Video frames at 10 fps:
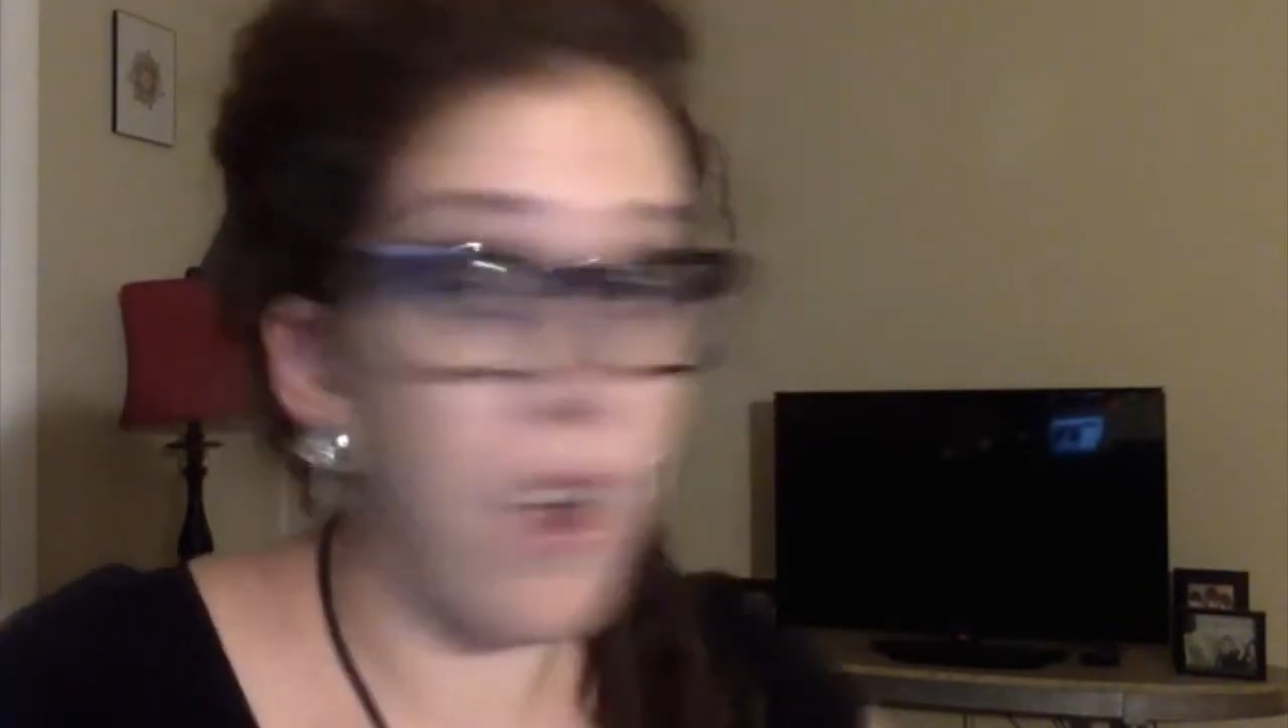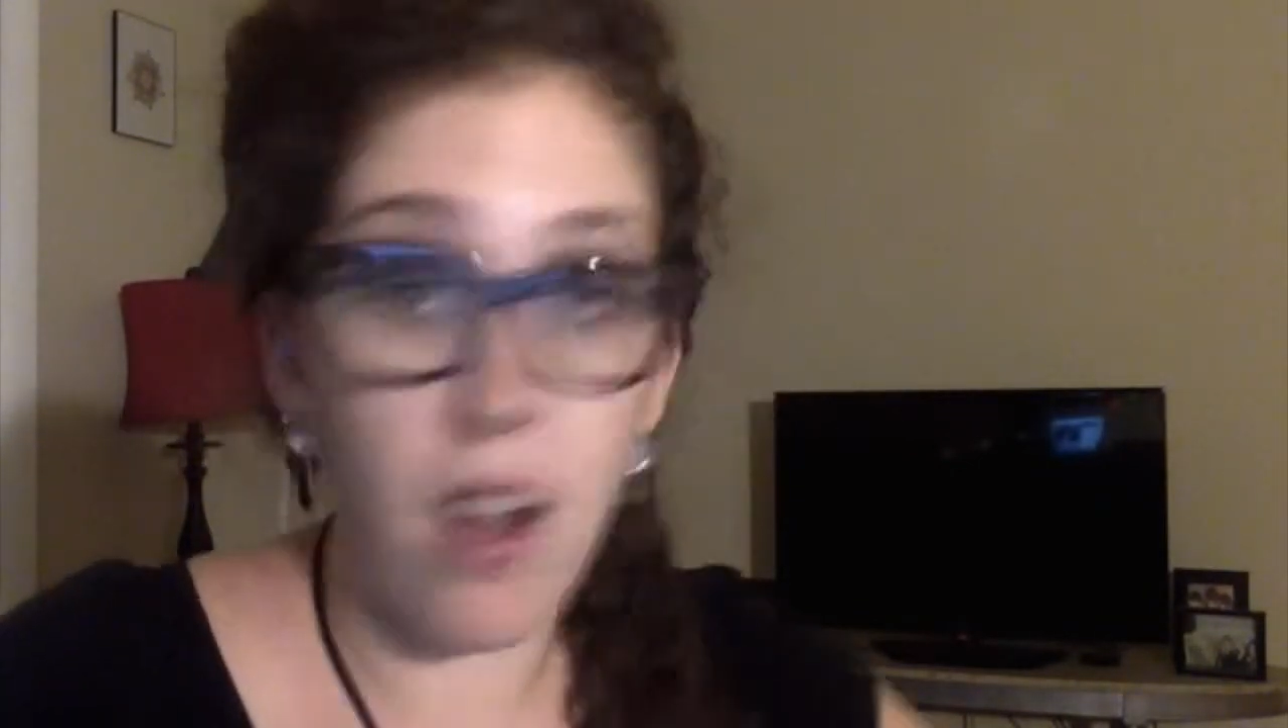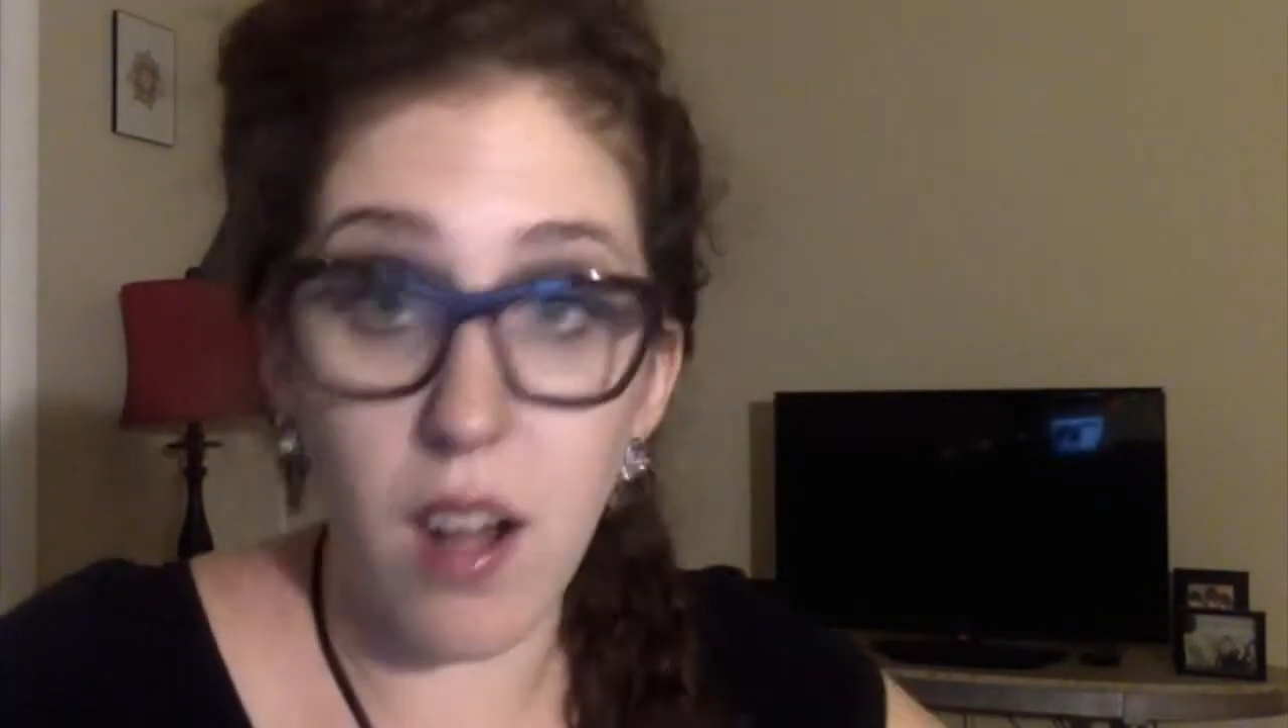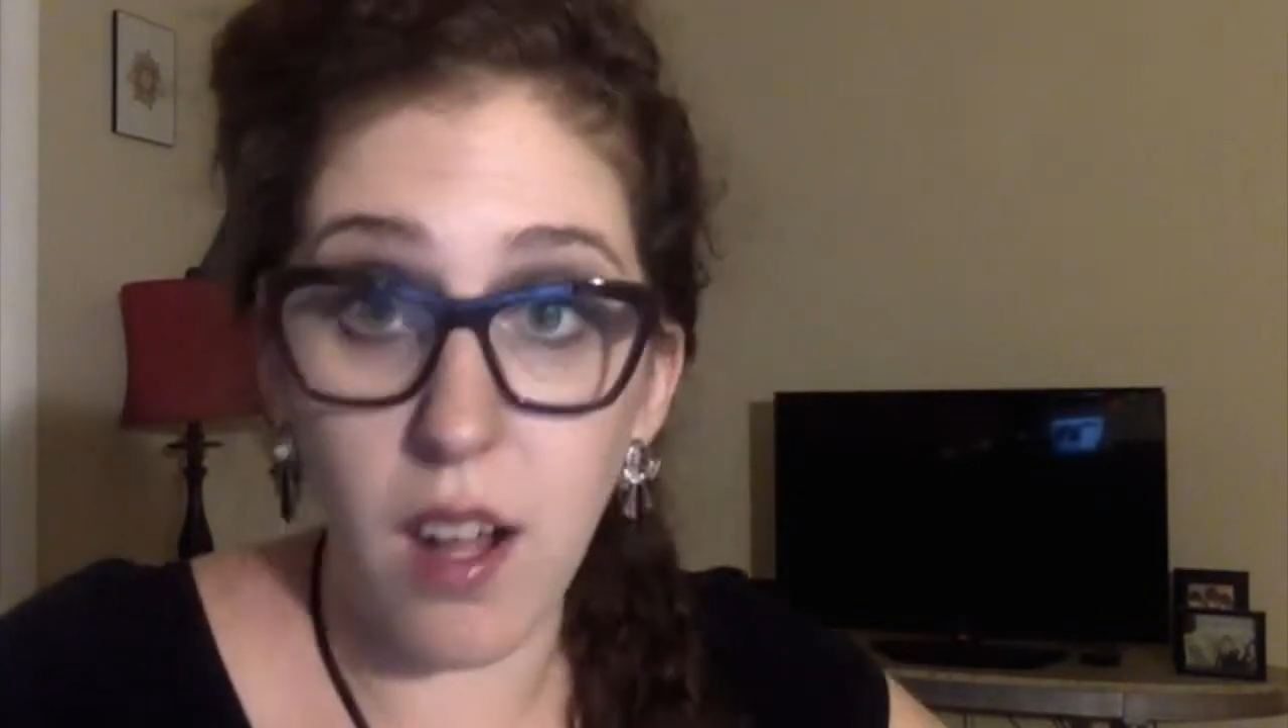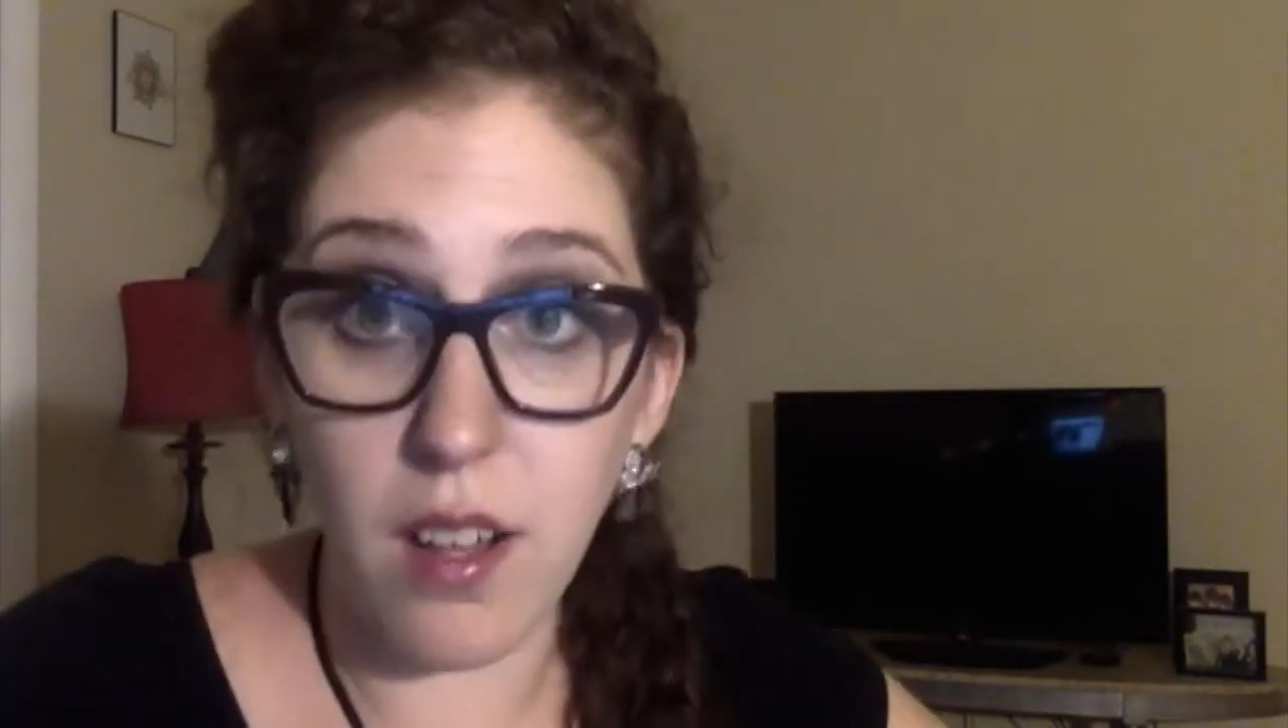
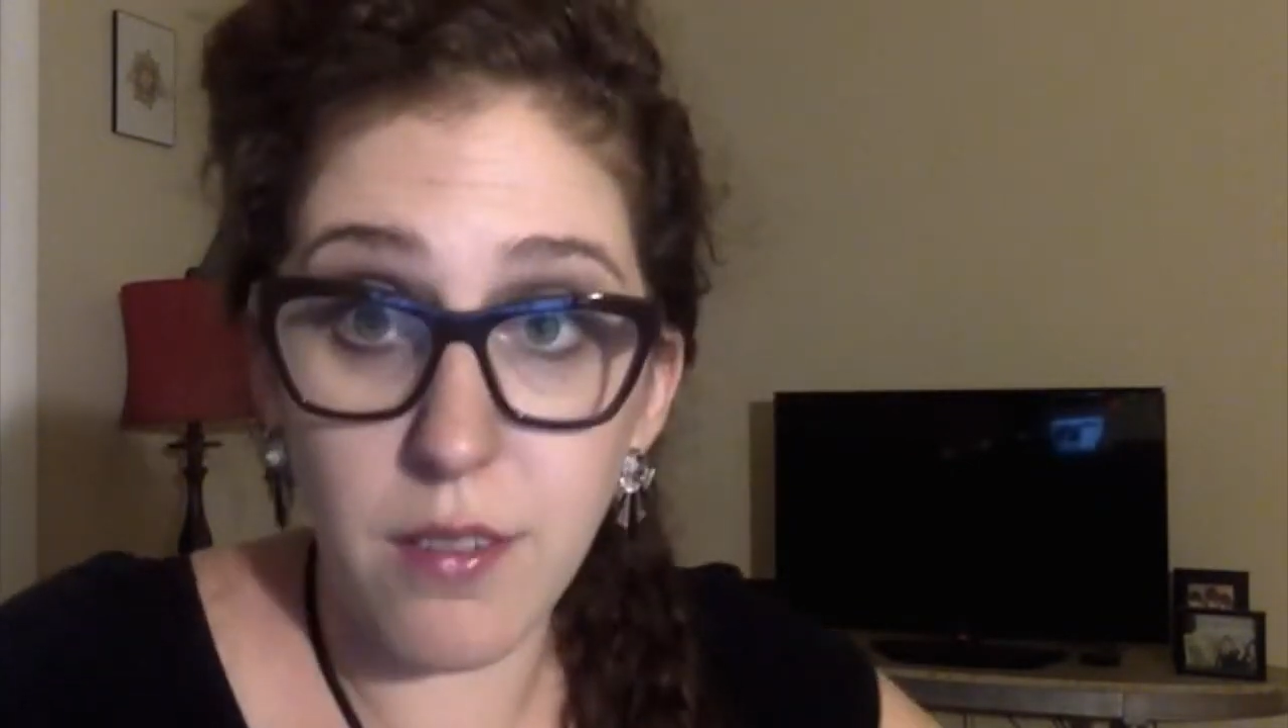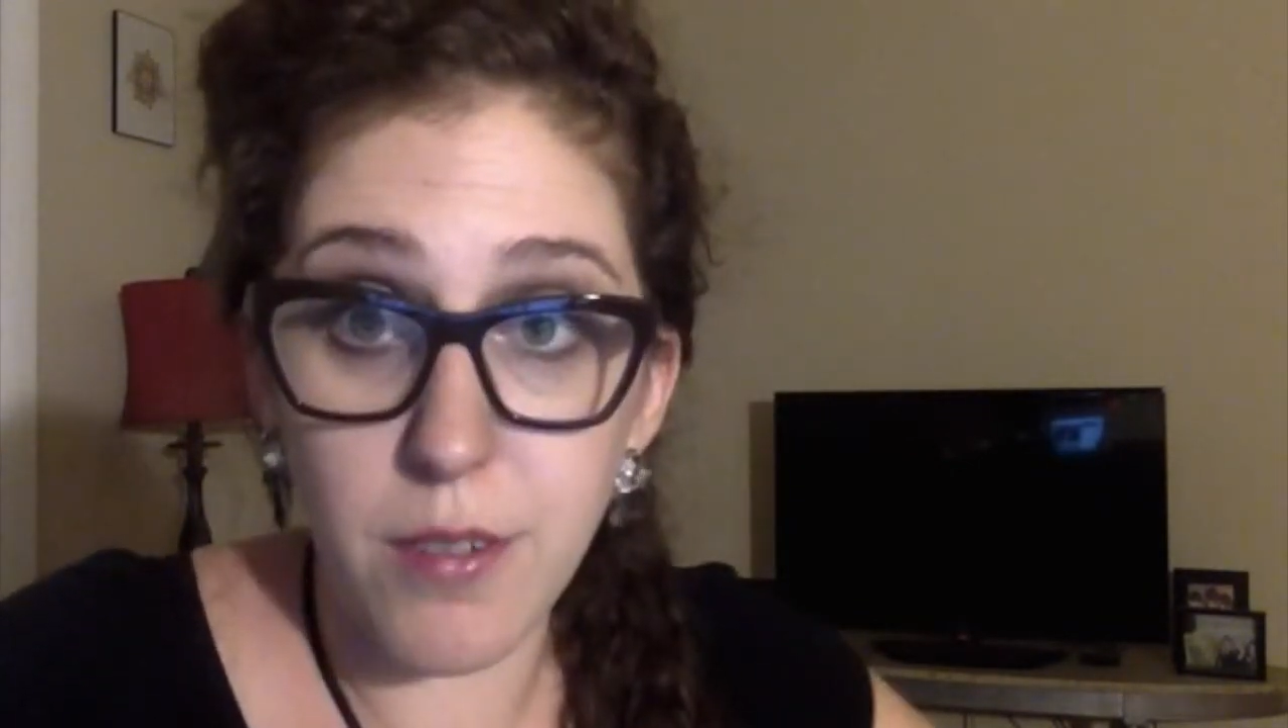haul